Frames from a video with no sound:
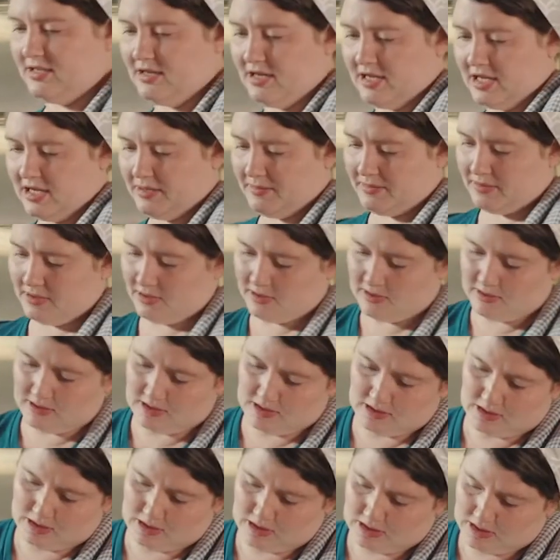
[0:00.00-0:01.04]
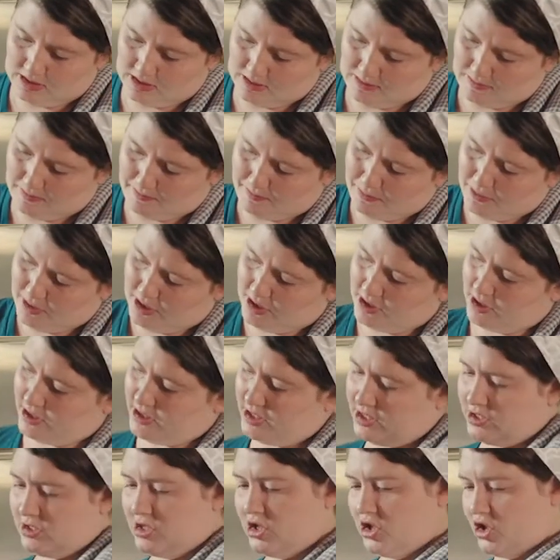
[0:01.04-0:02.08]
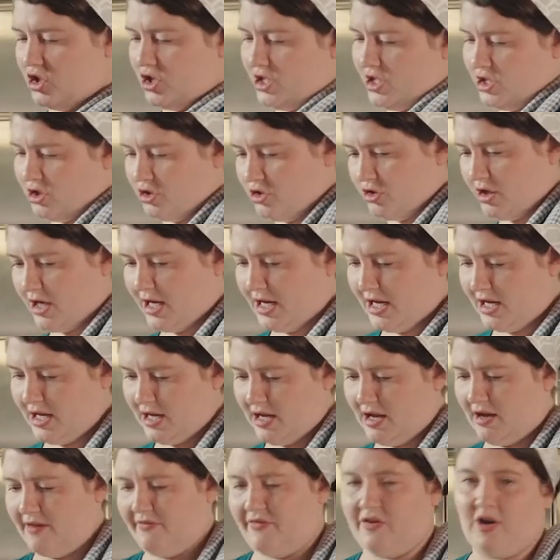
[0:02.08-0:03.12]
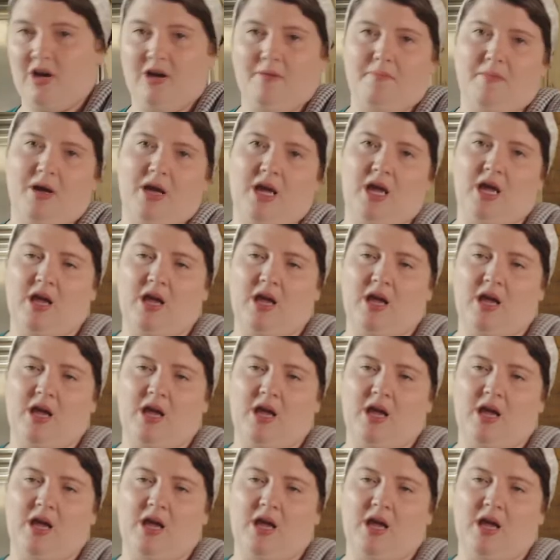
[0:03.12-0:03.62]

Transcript: I'm gonna put it on this sheet tray. I've got my